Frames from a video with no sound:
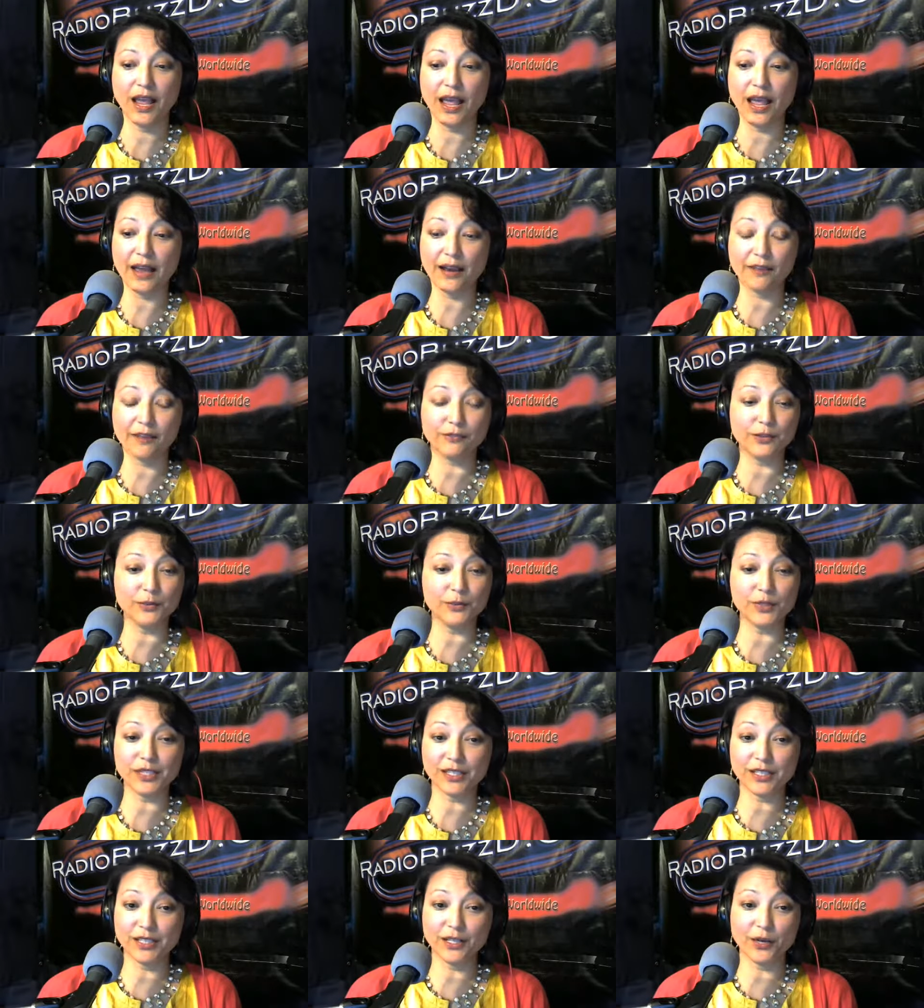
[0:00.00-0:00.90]
and
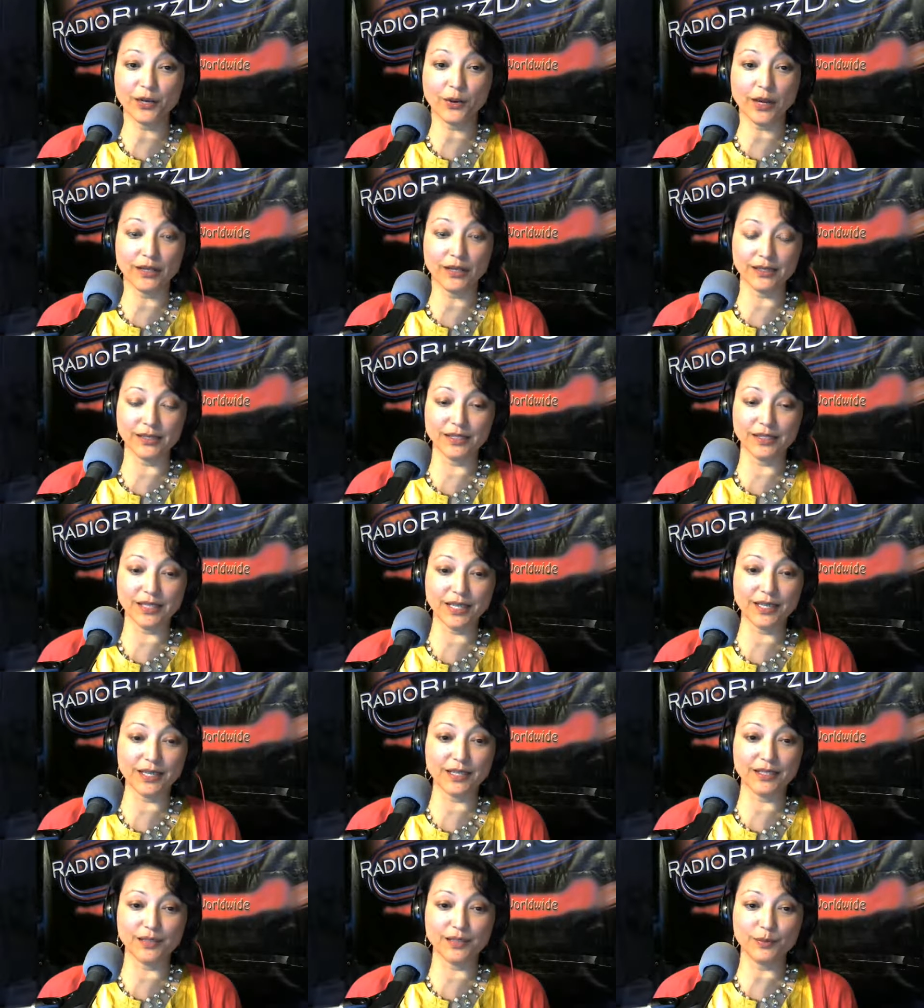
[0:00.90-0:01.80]
everyone's going to go out and see
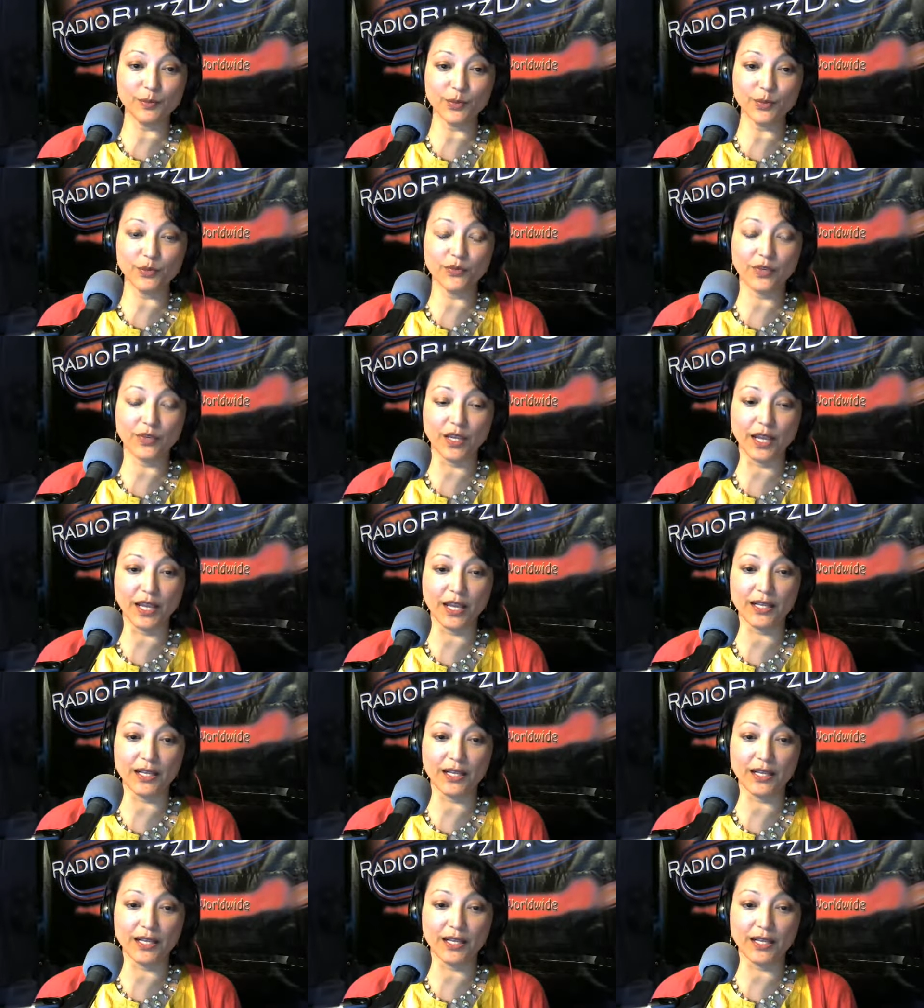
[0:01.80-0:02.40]
this movie,